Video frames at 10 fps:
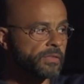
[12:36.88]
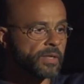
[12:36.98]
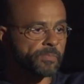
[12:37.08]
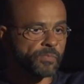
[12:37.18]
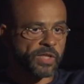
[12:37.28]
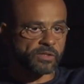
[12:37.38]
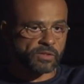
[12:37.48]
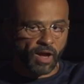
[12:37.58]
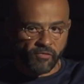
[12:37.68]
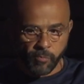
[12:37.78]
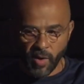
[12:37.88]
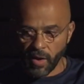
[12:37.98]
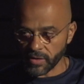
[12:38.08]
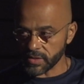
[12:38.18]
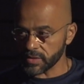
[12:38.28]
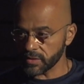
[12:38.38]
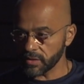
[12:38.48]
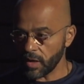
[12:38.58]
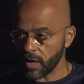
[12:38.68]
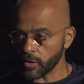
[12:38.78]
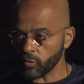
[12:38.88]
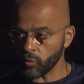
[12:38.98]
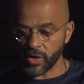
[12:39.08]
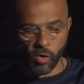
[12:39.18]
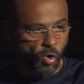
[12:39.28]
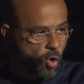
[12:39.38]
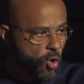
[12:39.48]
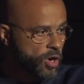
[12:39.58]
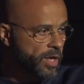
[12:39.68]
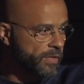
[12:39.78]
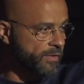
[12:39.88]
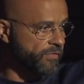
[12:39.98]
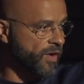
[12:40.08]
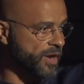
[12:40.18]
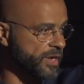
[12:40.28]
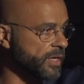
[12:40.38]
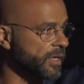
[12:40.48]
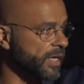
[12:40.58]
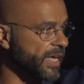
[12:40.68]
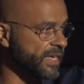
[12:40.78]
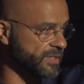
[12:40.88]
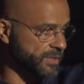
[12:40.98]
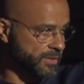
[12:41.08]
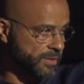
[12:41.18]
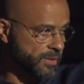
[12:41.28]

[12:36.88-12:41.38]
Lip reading: the tough parts are where all the fun is.